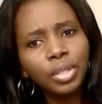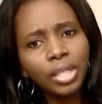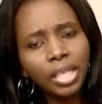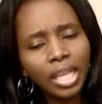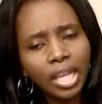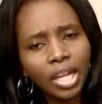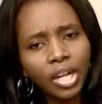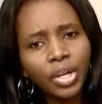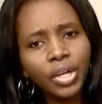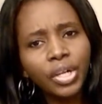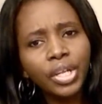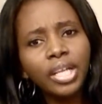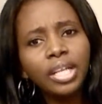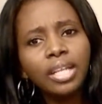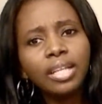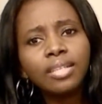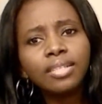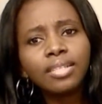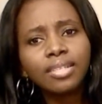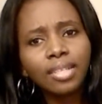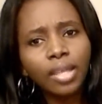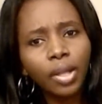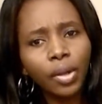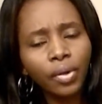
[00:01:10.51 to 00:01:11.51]
care in
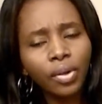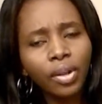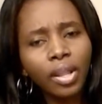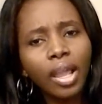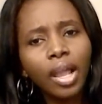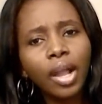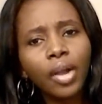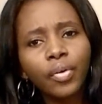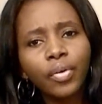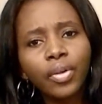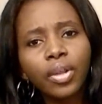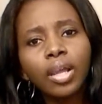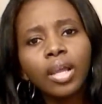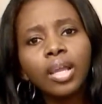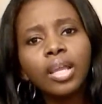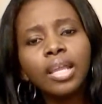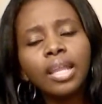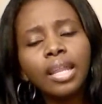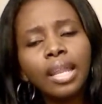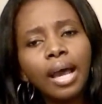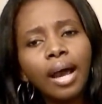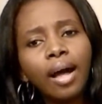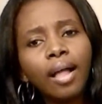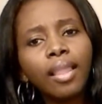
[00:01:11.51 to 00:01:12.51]
certain area
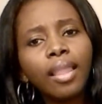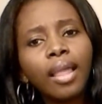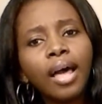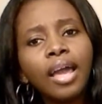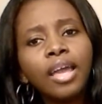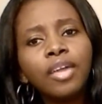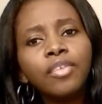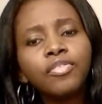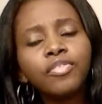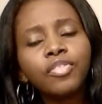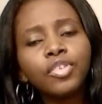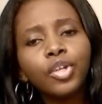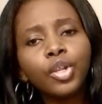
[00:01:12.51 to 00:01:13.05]
in our life,